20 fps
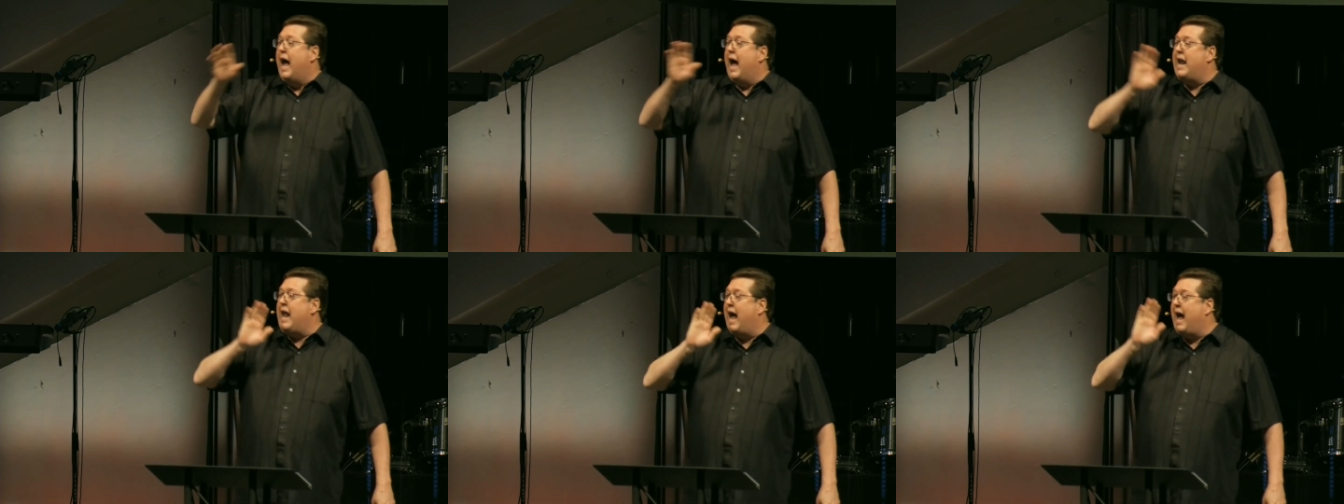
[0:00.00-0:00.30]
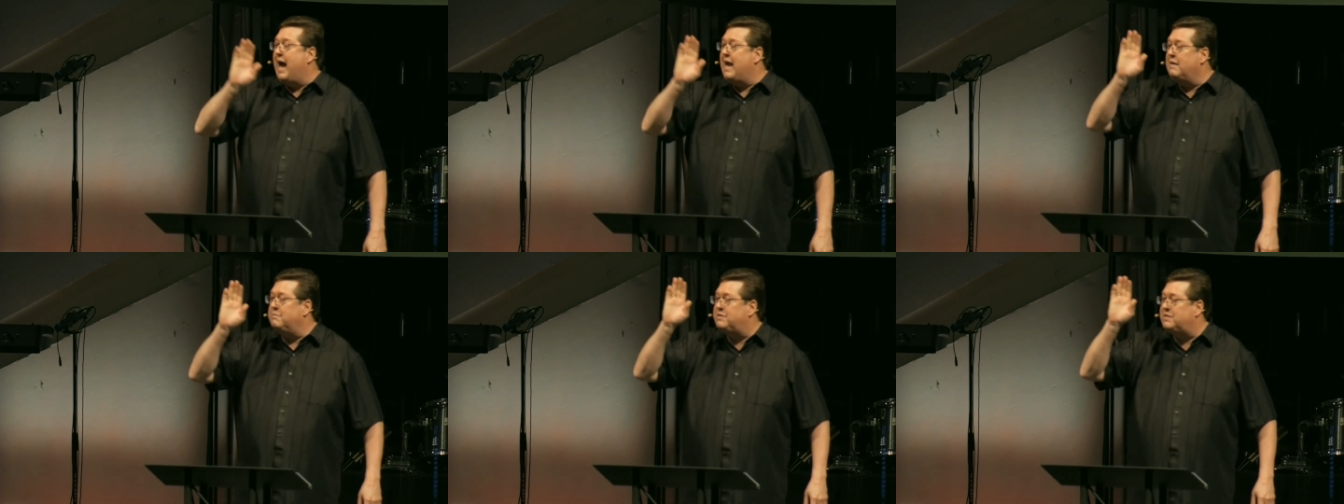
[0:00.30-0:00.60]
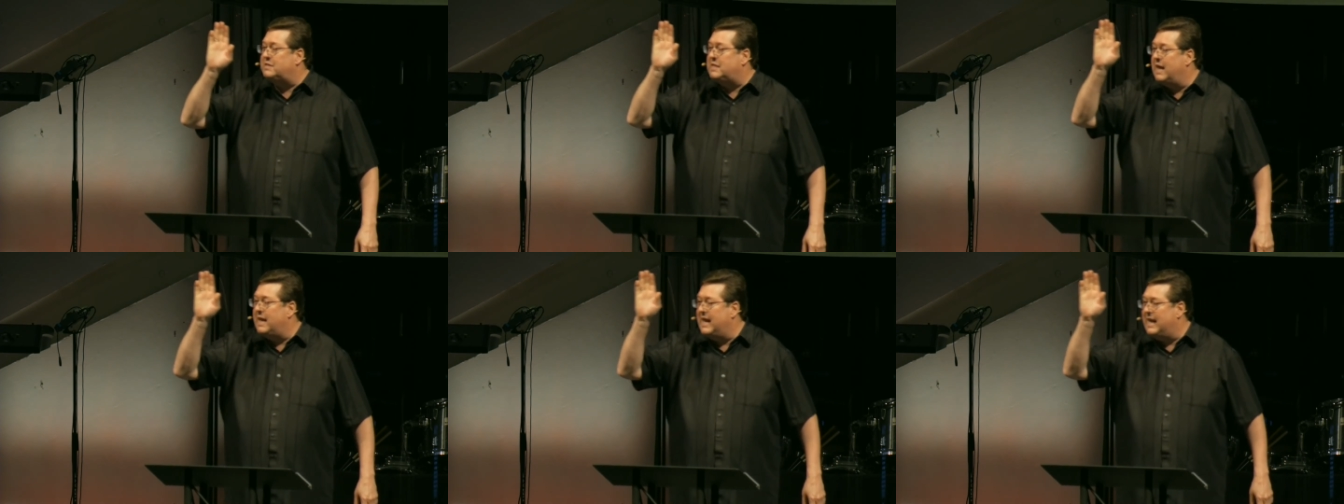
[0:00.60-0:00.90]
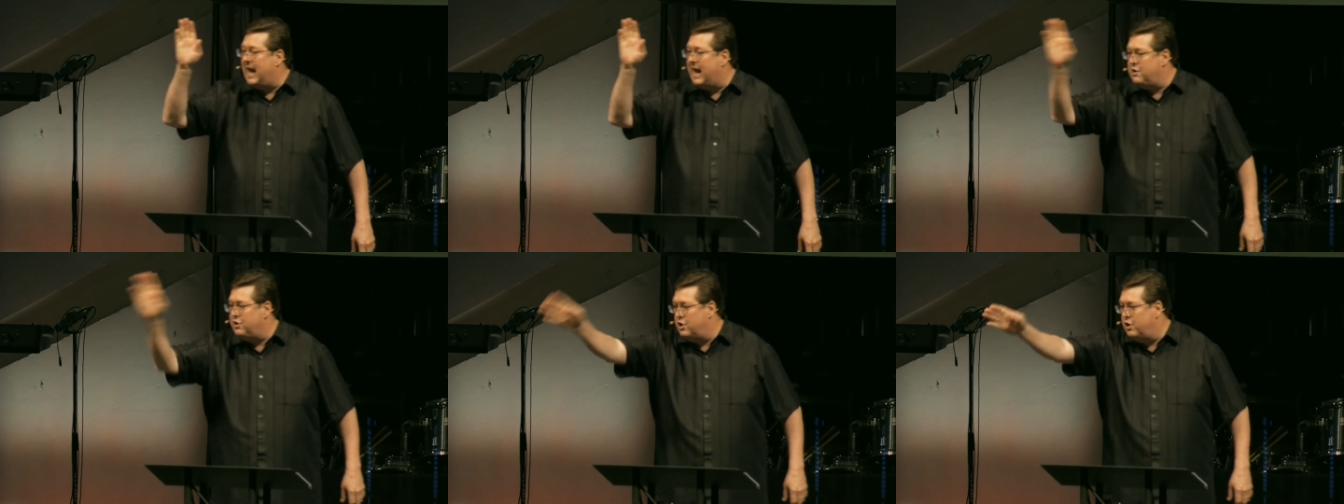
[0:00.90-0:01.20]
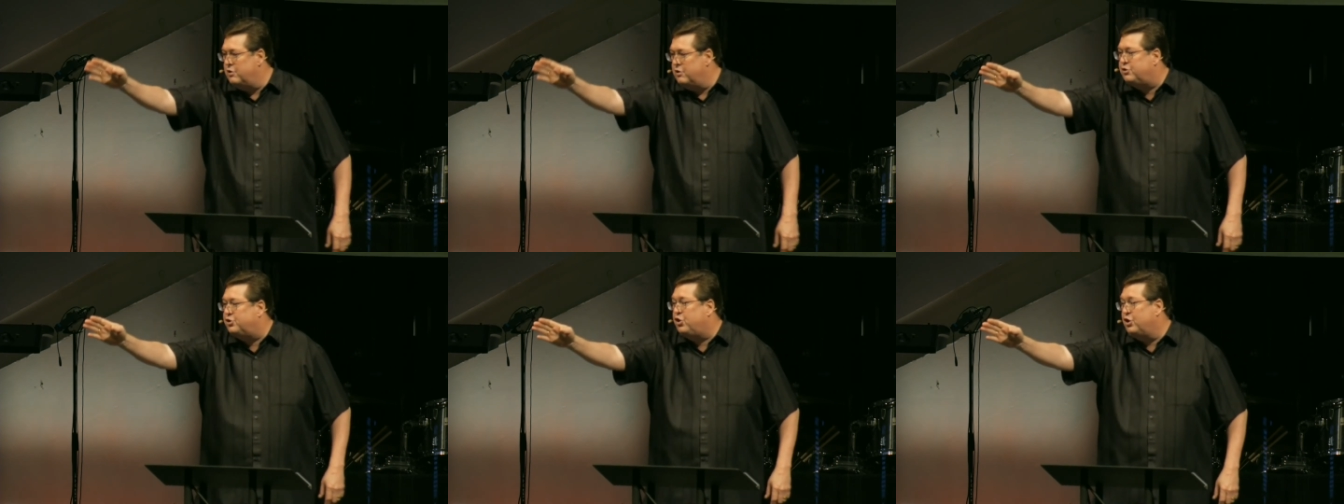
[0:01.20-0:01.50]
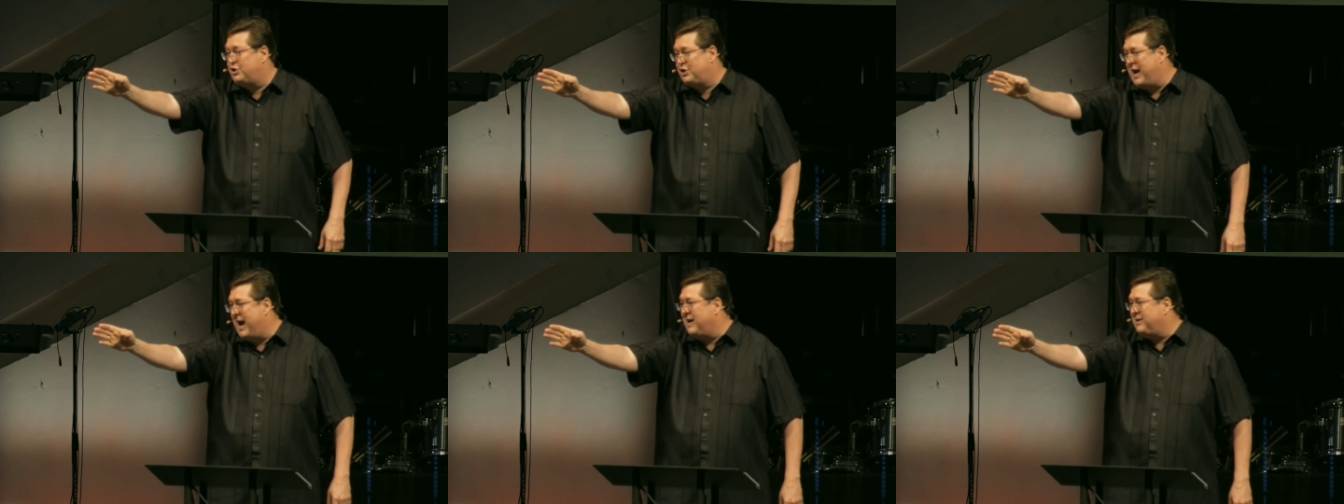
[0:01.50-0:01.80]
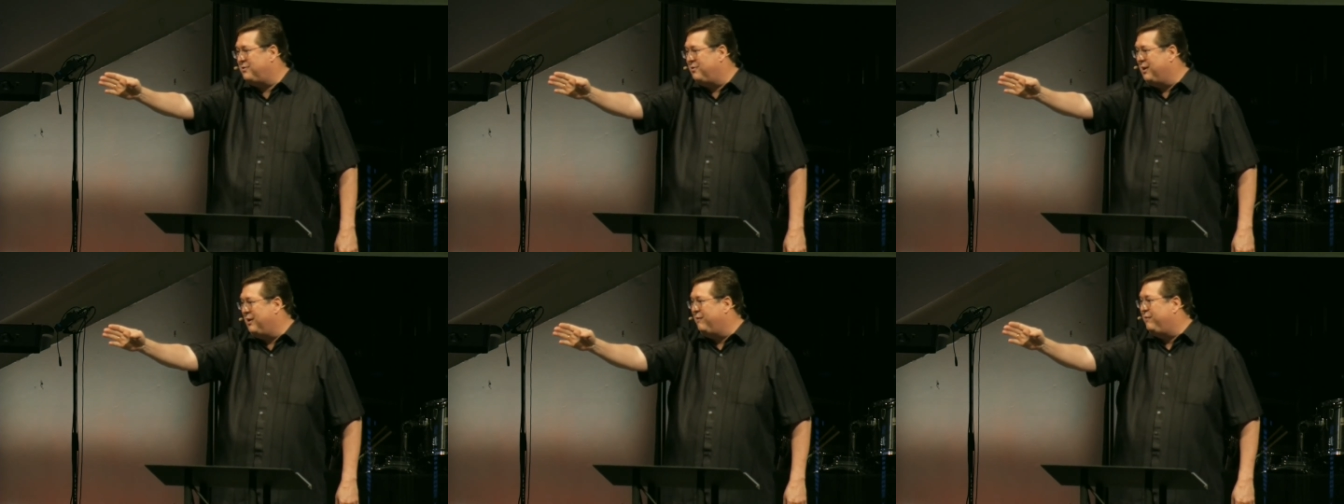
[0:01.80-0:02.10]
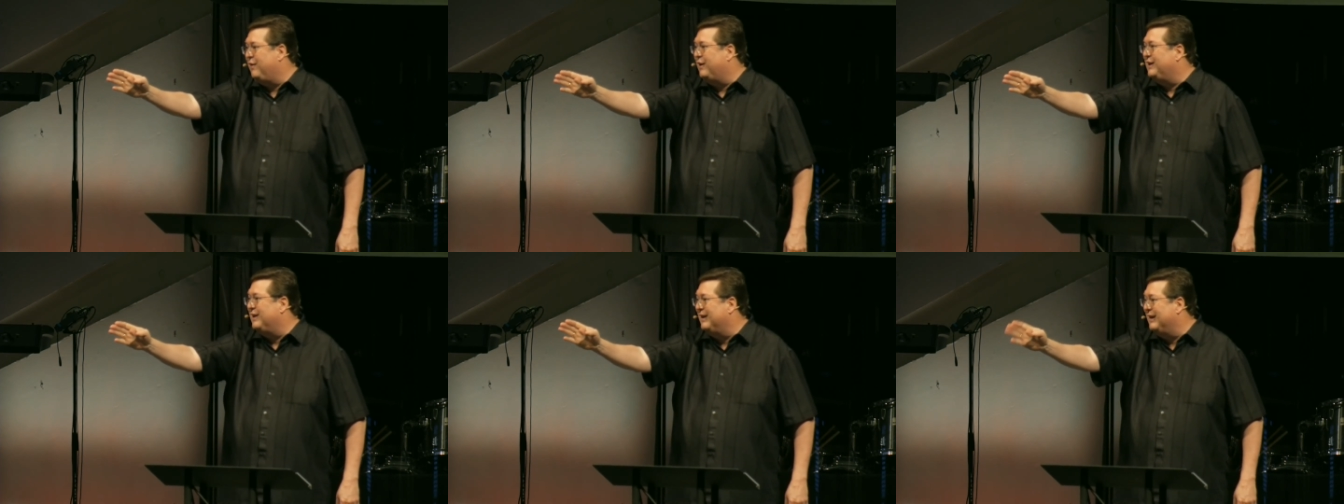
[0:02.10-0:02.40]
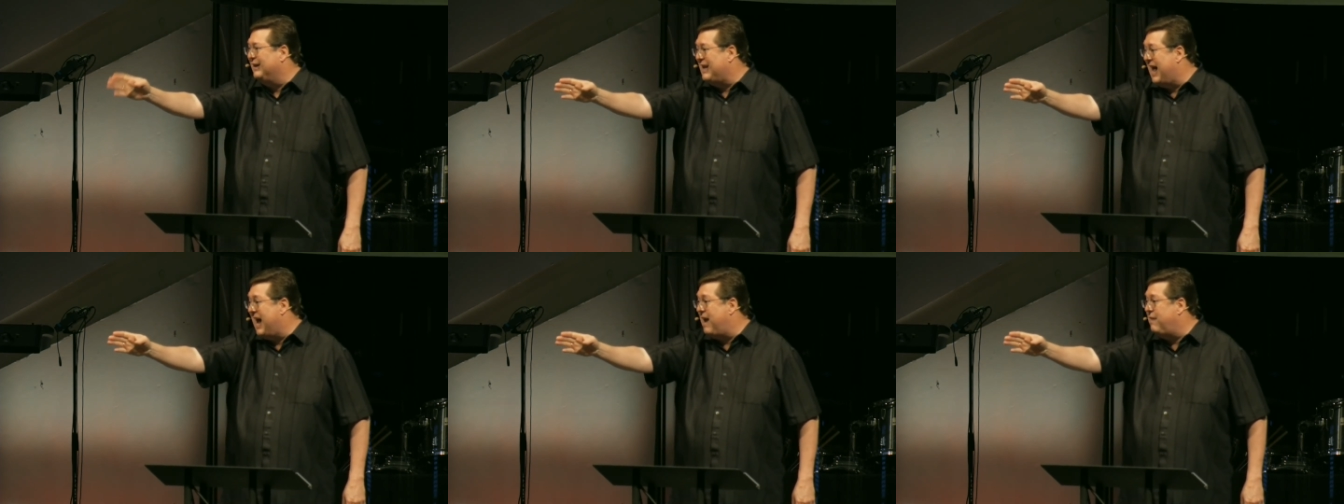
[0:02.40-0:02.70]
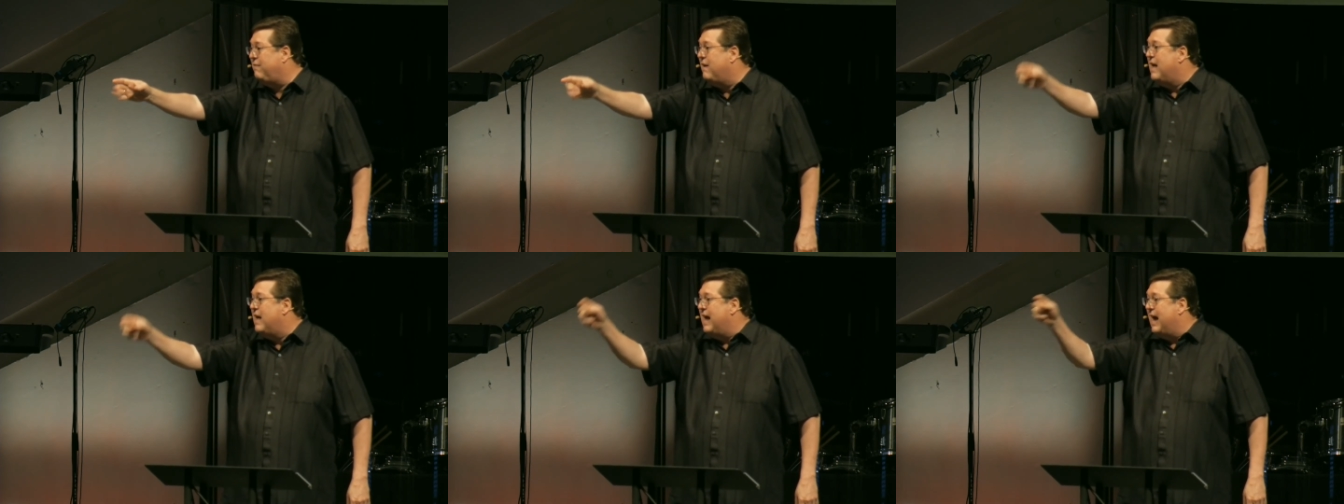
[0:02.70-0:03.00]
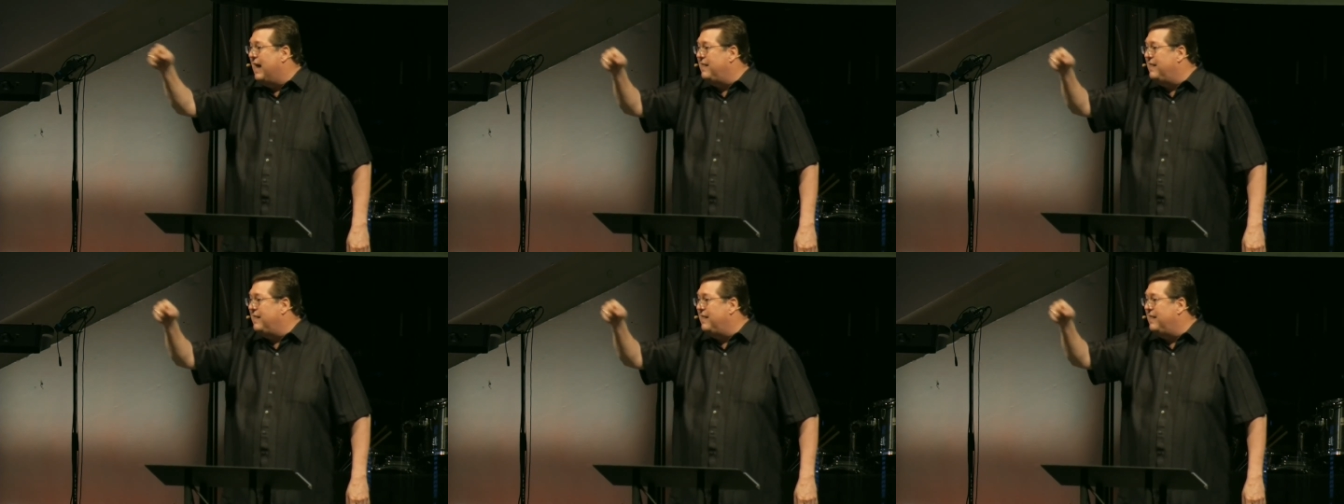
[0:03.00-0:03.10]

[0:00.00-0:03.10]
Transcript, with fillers: and I am setting a new trajectory for your life,